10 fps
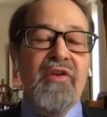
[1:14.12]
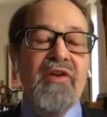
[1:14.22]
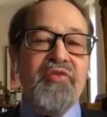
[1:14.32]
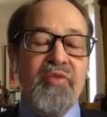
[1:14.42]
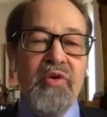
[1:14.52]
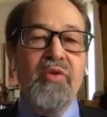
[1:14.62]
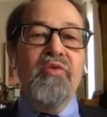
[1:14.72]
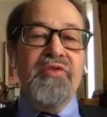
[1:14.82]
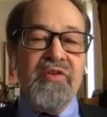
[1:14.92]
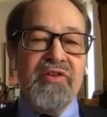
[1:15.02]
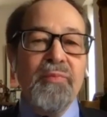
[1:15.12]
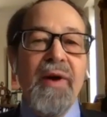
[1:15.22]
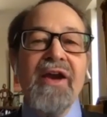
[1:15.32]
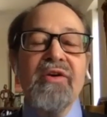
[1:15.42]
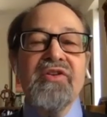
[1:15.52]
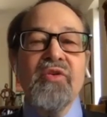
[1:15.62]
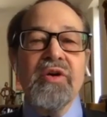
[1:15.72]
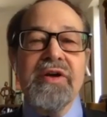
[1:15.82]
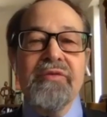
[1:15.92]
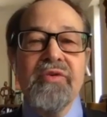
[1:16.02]
through the
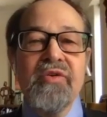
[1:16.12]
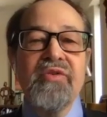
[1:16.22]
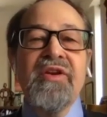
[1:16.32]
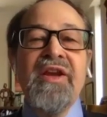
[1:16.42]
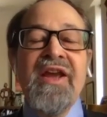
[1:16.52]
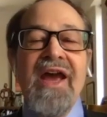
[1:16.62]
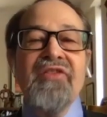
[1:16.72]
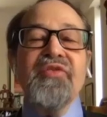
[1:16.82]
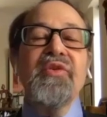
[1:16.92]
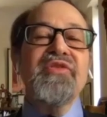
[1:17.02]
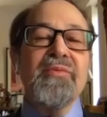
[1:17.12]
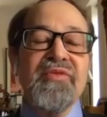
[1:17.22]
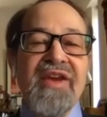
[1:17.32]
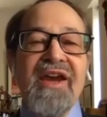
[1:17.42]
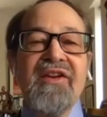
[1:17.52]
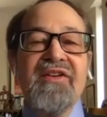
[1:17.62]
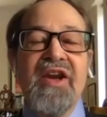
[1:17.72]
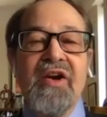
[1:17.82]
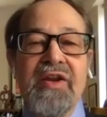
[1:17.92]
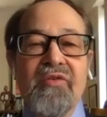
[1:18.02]
respiratory route and through some
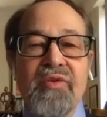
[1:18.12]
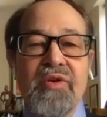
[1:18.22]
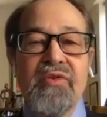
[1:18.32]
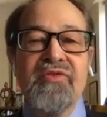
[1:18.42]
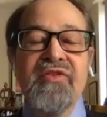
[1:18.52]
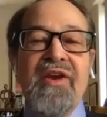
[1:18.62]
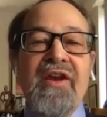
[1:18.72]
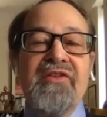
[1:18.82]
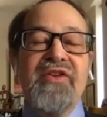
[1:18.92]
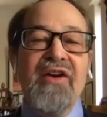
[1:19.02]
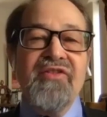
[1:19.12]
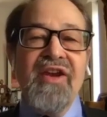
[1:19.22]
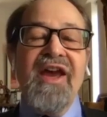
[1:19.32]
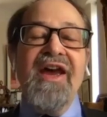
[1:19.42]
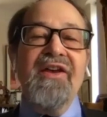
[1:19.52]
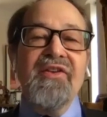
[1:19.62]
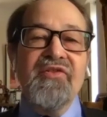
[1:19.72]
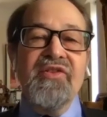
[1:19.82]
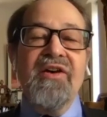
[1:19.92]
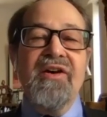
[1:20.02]
secondary routes, such
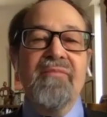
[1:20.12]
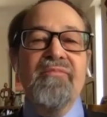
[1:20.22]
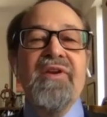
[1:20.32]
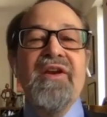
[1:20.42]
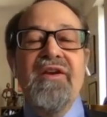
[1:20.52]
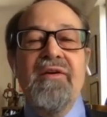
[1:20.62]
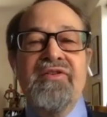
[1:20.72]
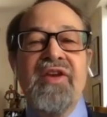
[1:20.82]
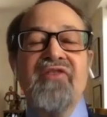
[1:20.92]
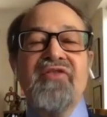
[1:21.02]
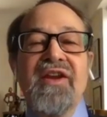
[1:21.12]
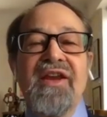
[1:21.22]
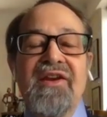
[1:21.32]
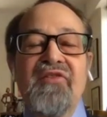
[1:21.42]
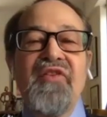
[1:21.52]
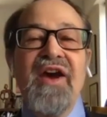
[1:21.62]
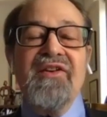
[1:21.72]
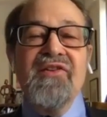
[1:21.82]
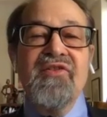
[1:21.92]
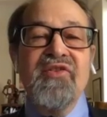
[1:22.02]
as touching an
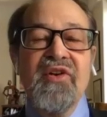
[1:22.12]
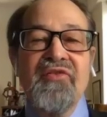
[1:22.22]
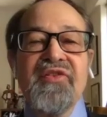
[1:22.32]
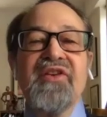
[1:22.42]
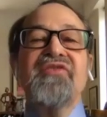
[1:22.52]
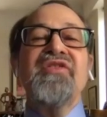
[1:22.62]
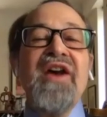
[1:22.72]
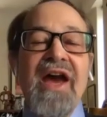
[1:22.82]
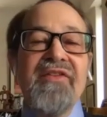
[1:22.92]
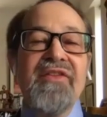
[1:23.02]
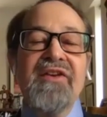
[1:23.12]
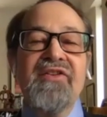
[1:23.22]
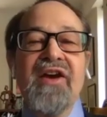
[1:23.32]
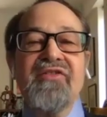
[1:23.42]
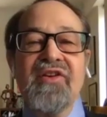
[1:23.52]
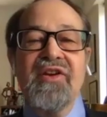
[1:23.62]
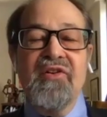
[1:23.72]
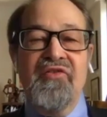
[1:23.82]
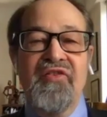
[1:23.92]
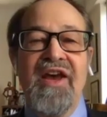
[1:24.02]
infected surface and then touching
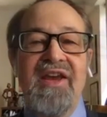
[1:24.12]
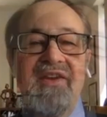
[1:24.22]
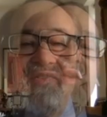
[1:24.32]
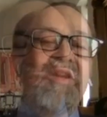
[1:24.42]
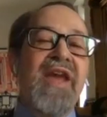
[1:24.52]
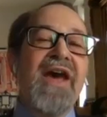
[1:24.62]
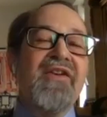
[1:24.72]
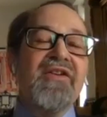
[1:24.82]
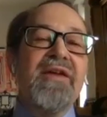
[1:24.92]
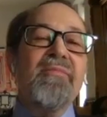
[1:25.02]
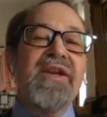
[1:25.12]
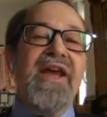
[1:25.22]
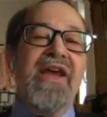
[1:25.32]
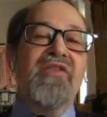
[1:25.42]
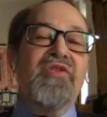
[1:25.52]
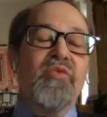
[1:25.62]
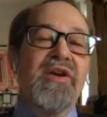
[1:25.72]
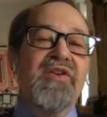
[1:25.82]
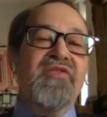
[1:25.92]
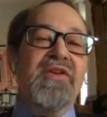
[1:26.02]
your face. We can't eliminate the
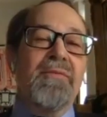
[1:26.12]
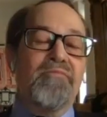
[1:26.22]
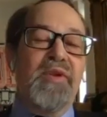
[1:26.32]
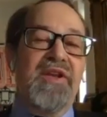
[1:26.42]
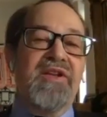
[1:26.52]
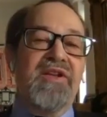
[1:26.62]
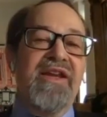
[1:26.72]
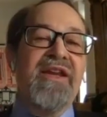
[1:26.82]
risk completely.